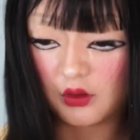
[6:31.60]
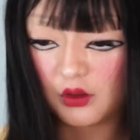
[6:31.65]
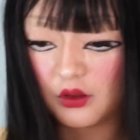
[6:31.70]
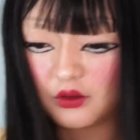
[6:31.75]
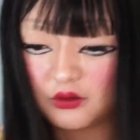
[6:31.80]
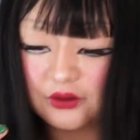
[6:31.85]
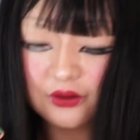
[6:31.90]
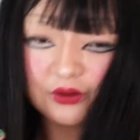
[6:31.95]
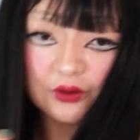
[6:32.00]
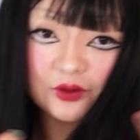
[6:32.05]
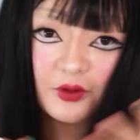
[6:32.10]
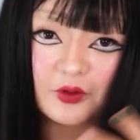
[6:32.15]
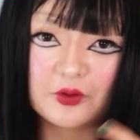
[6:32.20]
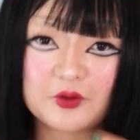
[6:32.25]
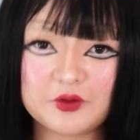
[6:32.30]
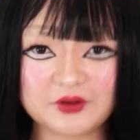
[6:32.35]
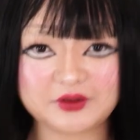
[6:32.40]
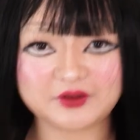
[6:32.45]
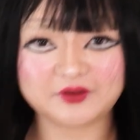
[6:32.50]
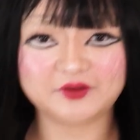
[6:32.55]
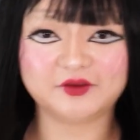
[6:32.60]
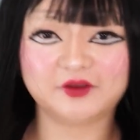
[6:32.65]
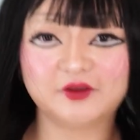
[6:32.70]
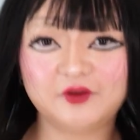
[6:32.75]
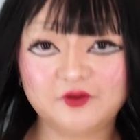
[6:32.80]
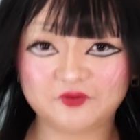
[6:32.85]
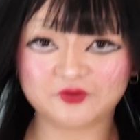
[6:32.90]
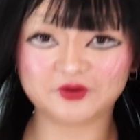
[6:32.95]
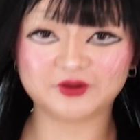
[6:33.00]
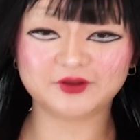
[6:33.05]
I'm gonna
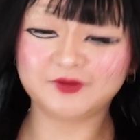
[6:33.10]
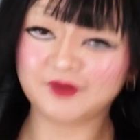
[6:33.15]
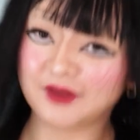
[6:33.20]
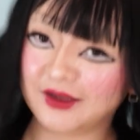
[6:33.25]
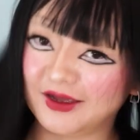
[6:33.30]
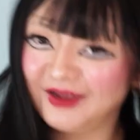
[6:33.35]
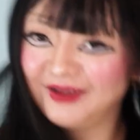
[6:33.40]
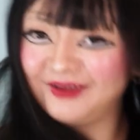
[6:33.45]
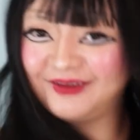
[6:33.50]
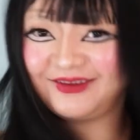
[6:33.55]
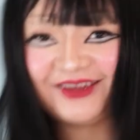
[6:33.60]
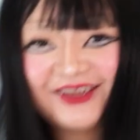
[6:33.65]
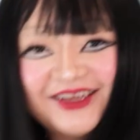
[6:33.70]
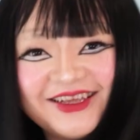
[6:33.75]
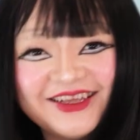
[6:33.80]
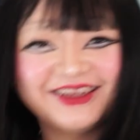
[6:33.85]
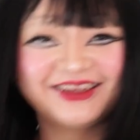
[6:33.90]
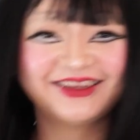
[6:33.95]
different sizes,